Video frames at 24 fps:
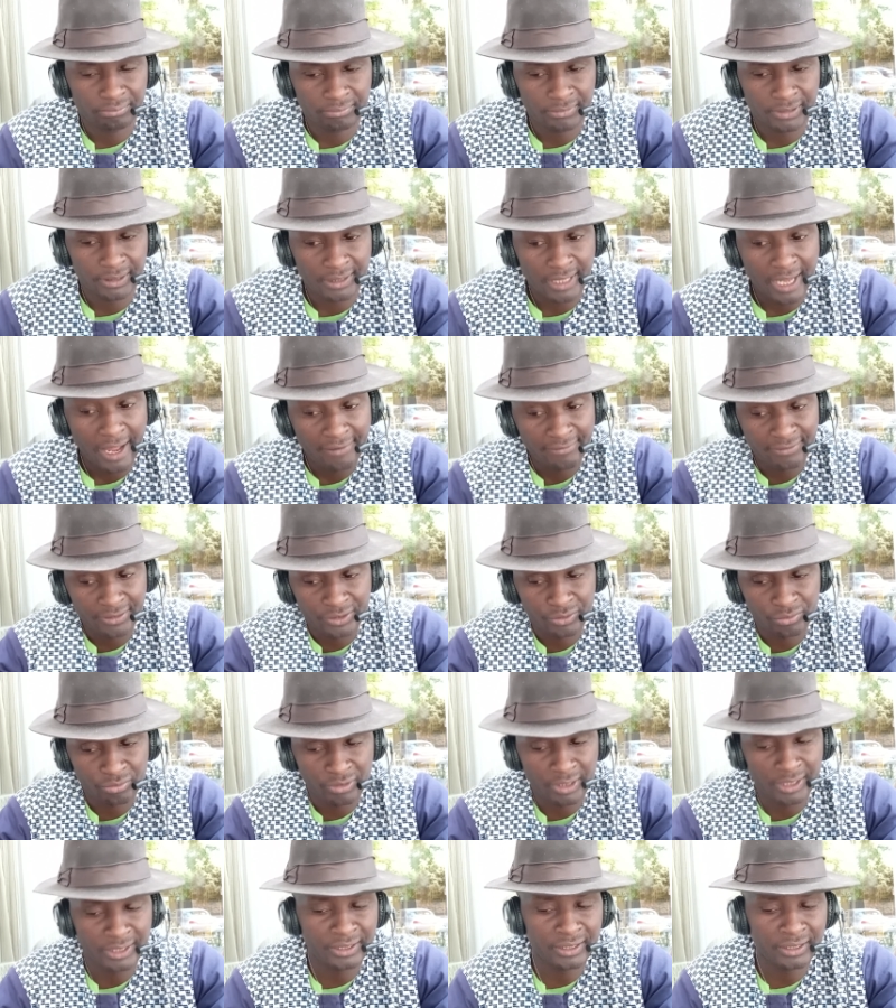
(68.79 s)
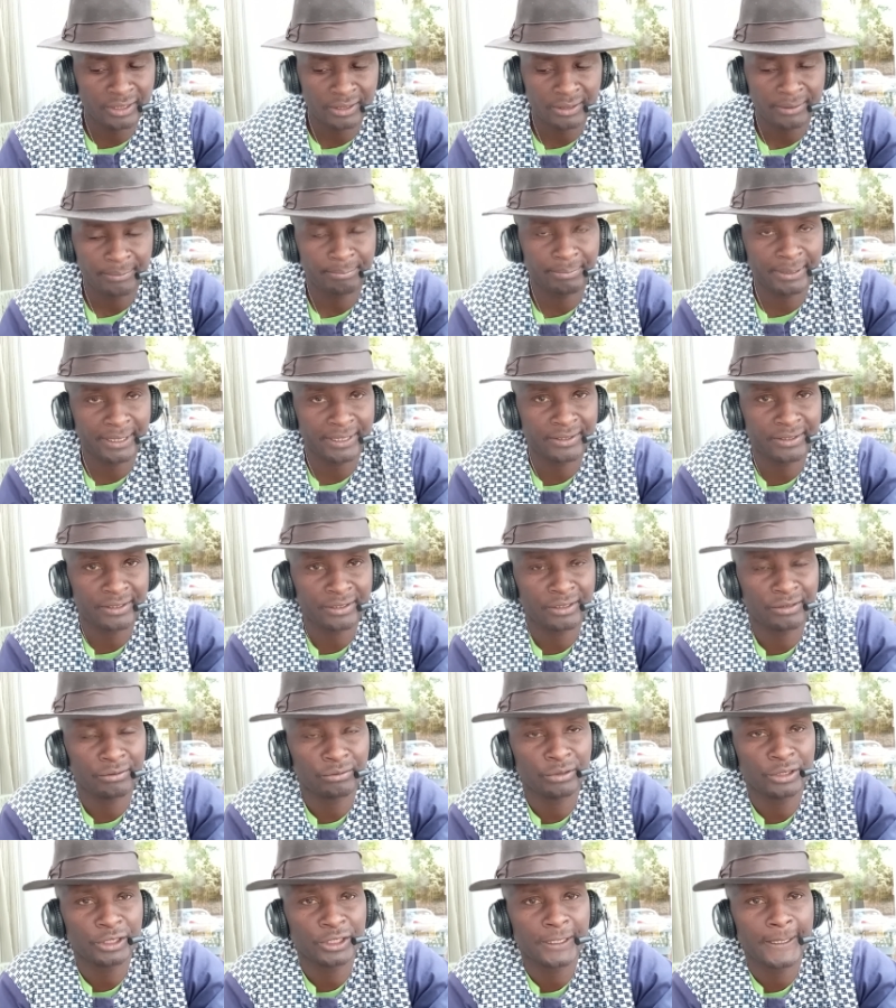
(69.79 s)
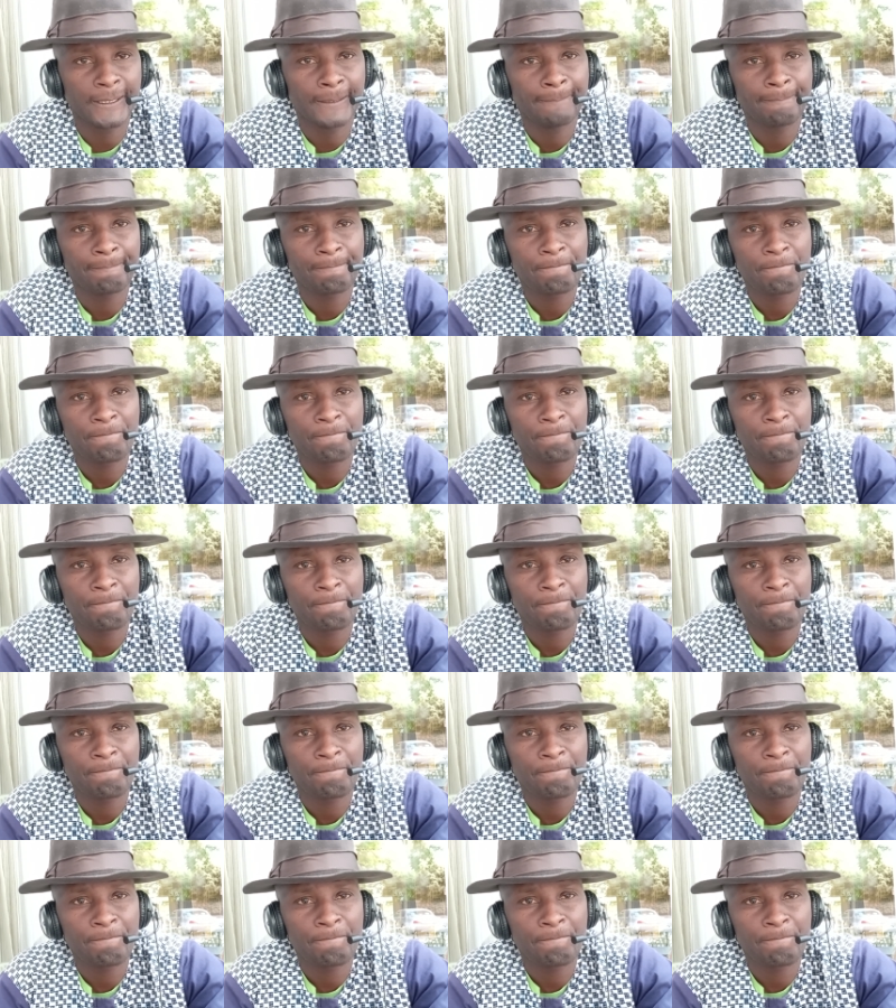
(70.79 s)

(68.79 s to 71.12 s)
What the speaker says: that covers Rwanda, based in Arusha,